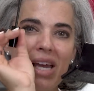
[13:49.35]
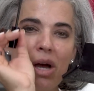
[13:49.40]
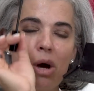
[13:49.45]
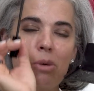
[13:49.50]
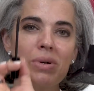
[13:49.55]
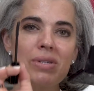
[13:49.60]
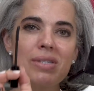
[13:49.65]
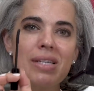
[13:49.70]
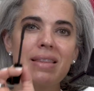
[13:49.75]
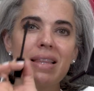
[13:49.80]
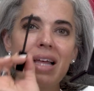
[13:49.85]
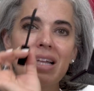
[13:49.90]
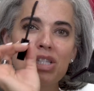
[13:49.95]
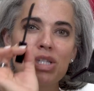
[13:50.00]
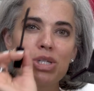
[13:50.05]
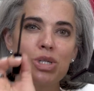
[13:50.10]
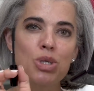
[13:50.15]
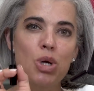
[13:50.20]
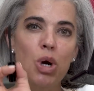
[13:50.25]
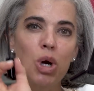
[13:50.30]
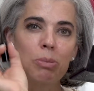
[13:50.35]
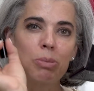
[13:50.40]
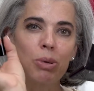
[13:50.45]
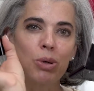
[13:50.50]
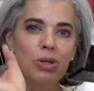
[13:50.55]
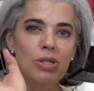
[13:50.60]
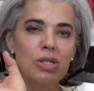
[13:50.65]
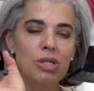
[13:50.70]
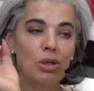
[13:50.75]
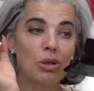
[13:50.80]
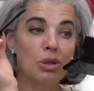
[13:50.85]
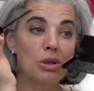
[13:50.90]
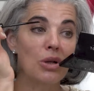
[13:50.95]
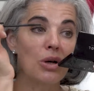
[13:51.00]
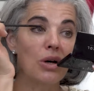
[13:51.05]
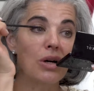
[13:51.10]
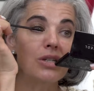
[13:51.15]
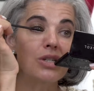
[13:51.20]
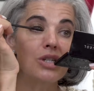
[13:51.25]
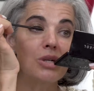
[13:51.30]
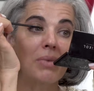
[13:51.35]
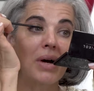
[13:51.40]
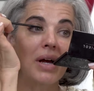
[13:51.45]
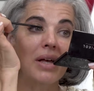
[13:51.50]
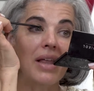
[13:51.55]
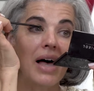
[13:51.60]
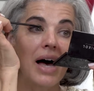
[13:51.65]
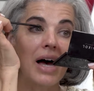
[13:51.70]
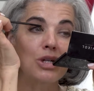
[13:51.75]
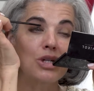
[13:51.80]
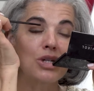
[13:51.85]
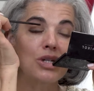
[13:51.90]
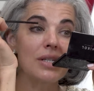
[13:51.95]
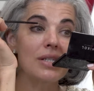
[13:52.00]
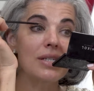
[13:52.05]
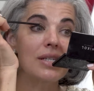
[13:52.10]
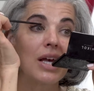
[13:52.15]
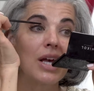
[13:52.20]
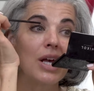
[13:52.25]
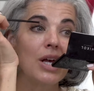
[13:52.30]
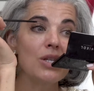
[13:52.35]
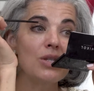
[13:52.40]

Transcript: like almost like that starburst look to my lashes.